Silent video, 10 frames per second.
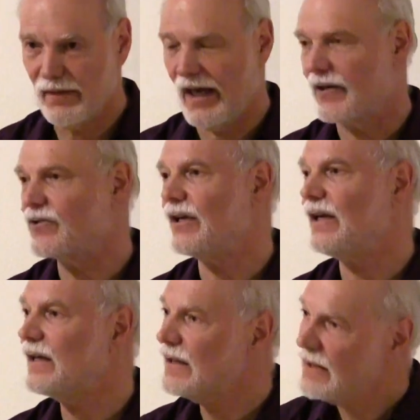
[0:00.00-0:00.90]

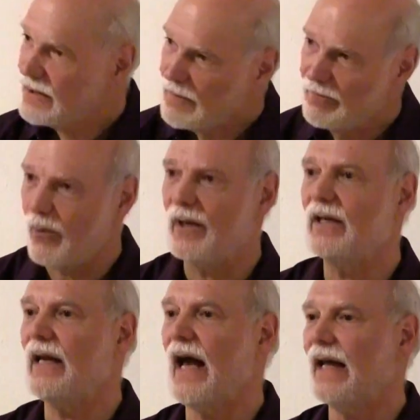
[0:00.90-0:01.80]
energy
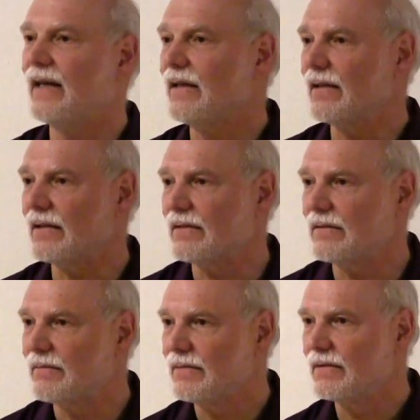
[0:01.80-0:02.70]
pointed at,
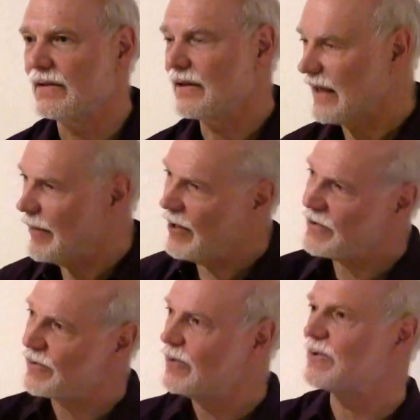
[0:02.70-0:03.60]
come on
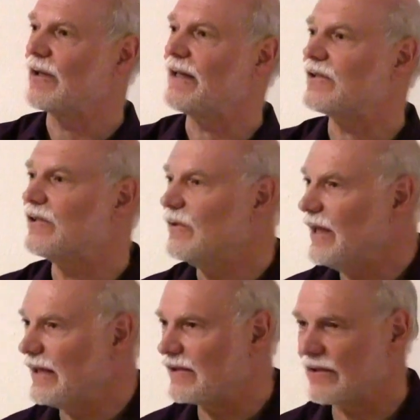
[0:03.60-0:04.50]
troops, let's do
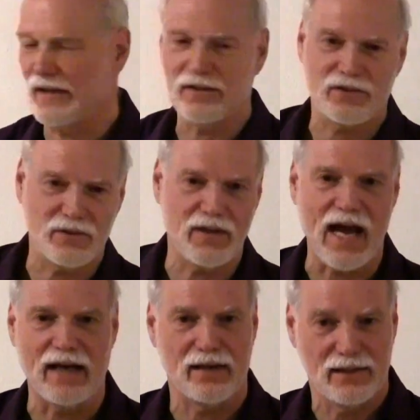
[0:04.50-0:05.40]
this, let's do
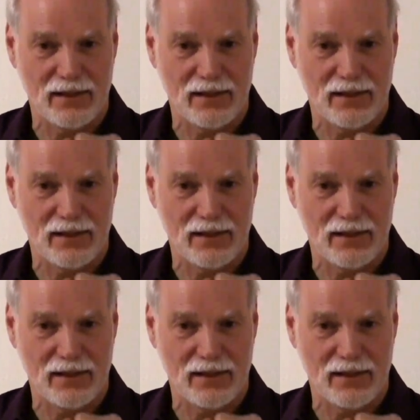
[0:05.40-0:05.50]
that.